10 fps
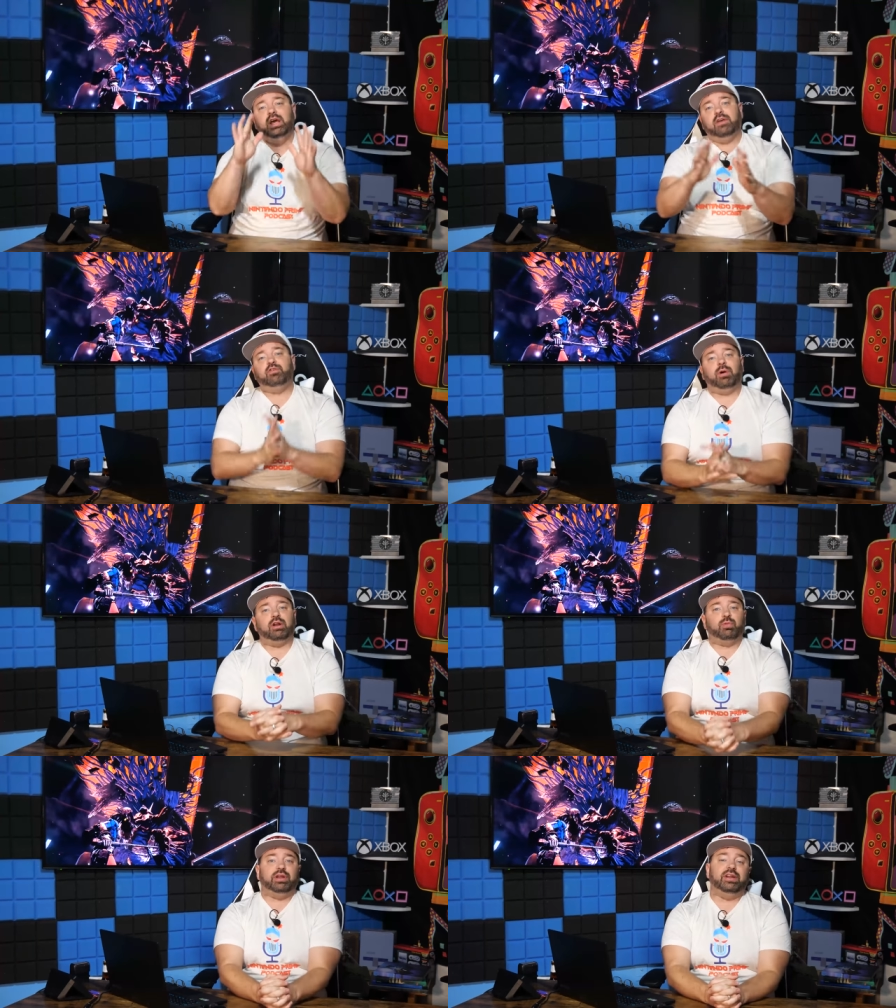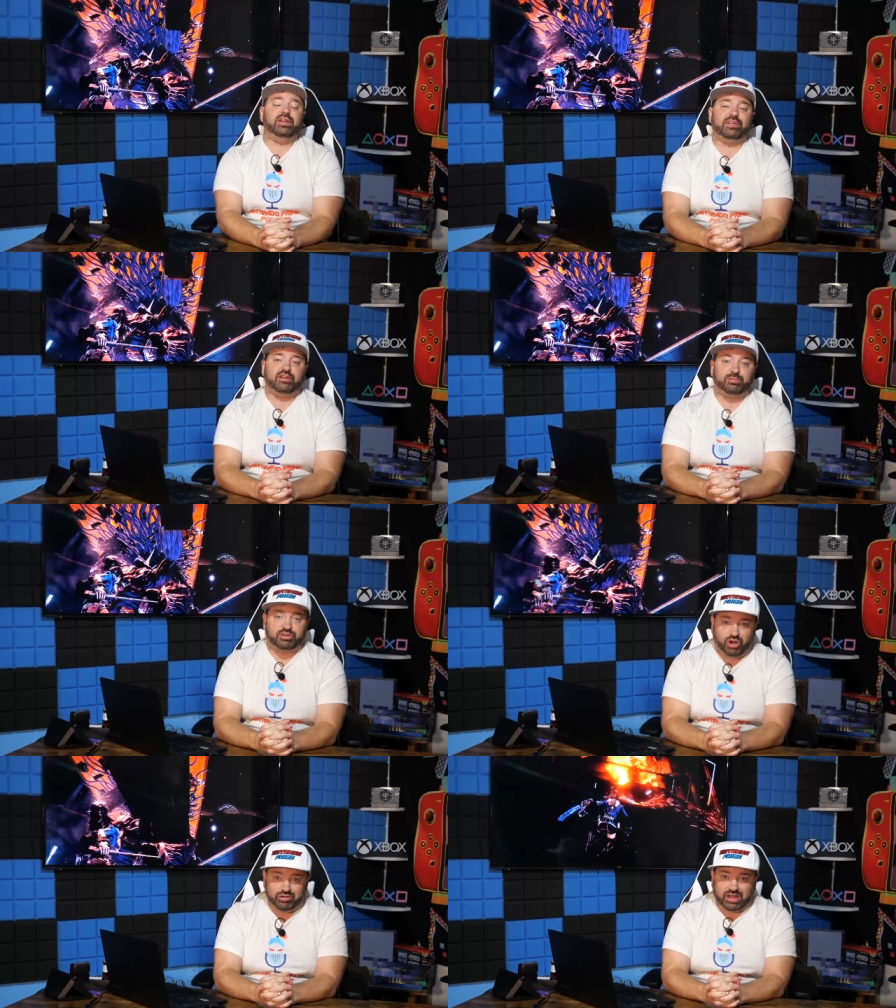If you want to win a Nintendo
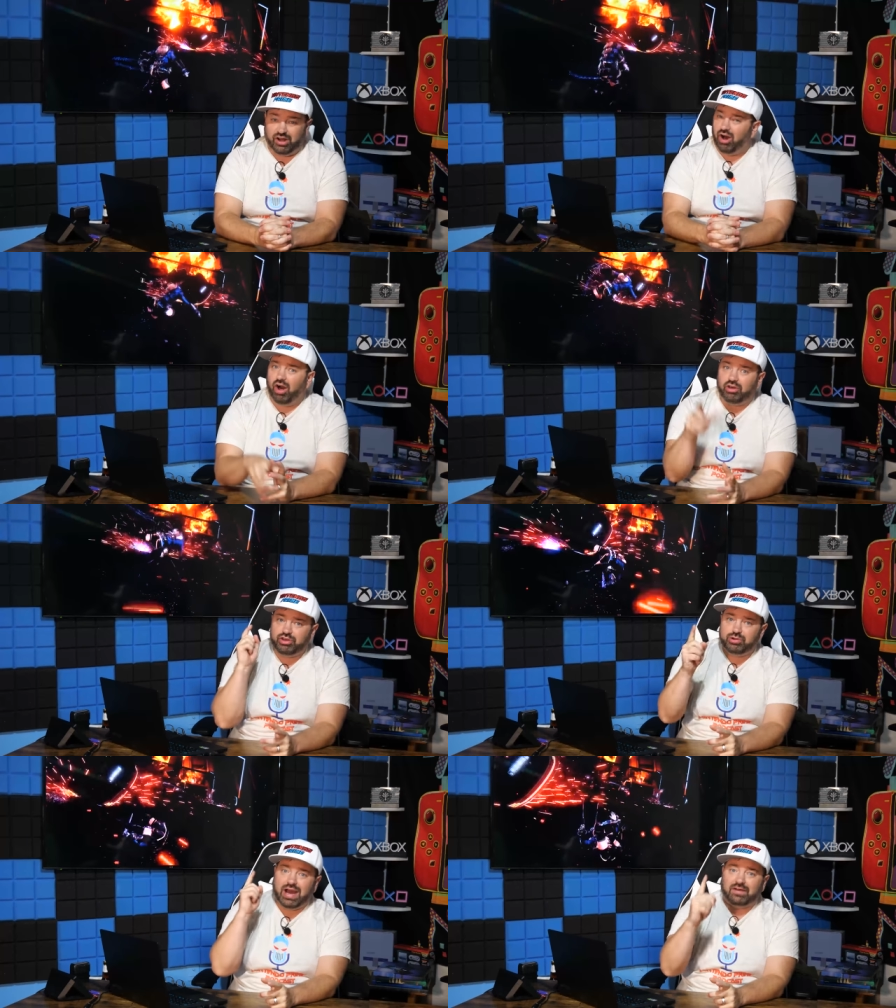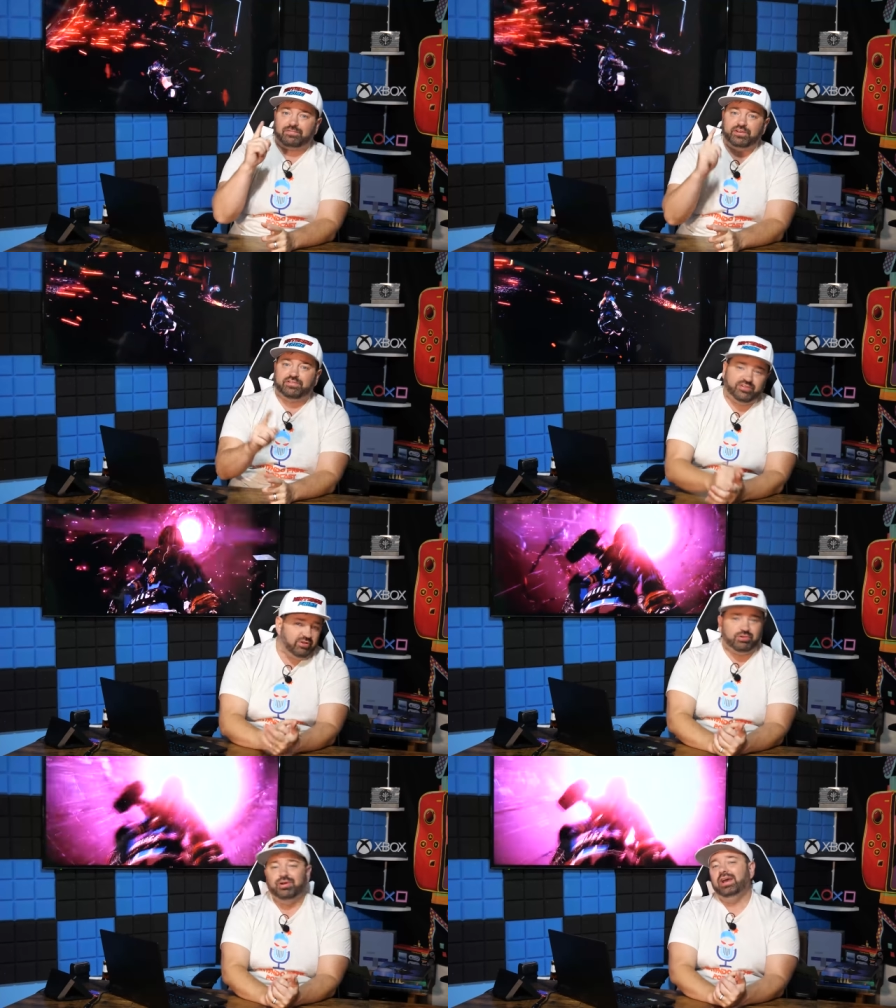Switch OLED, all you have to
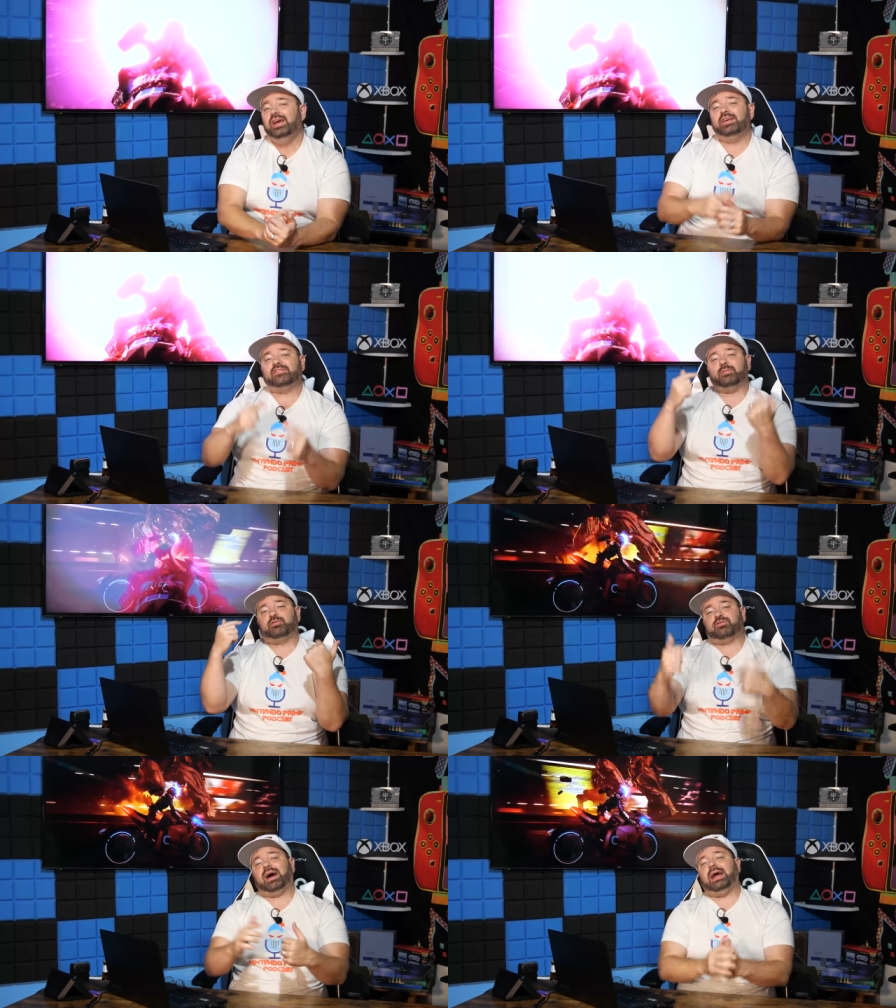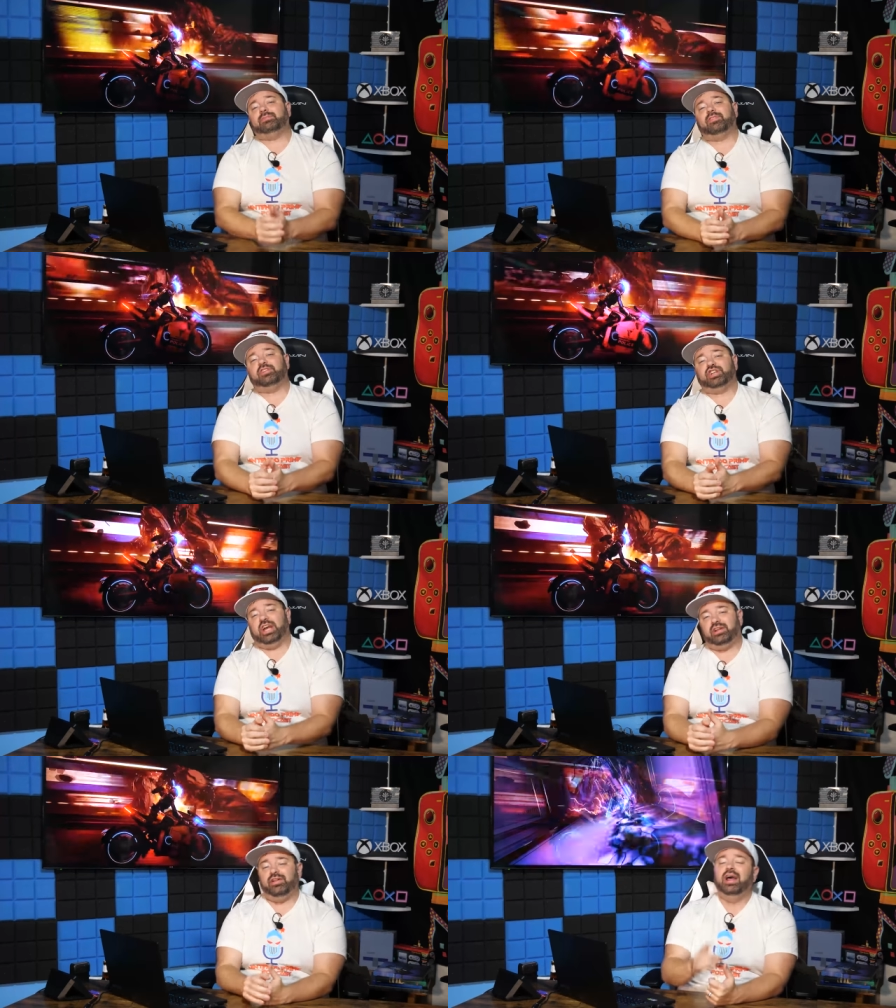do is subscribe to the
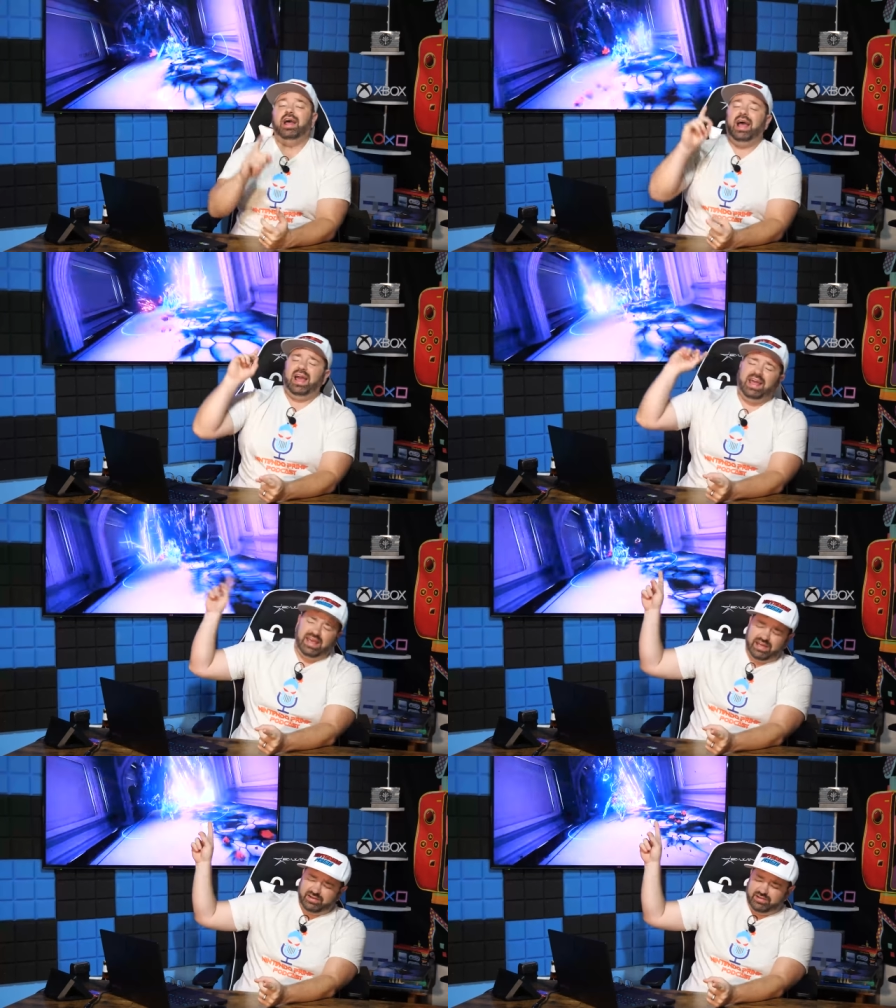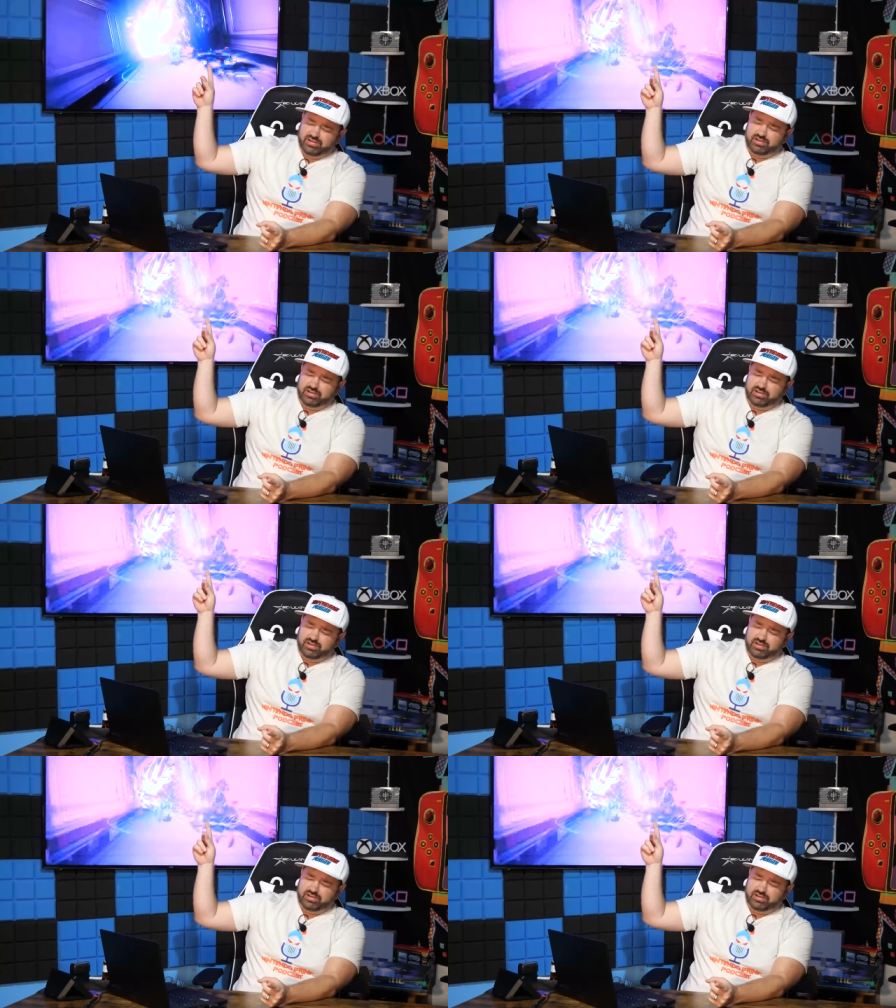channel. And